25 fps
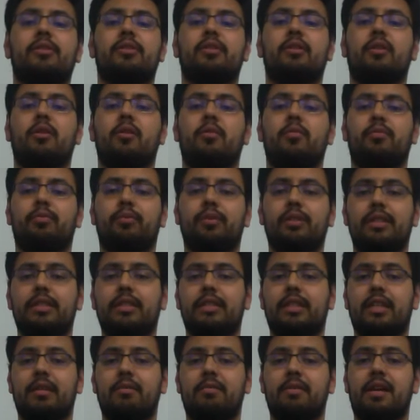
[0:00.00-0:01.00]
so
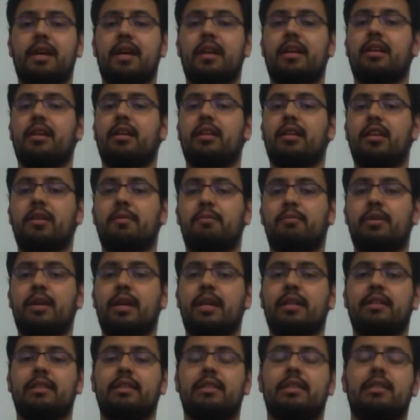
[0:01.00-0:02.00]
please keep at it, keep
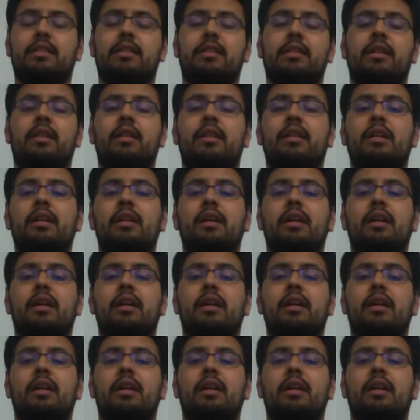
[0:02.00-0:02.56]
practicing,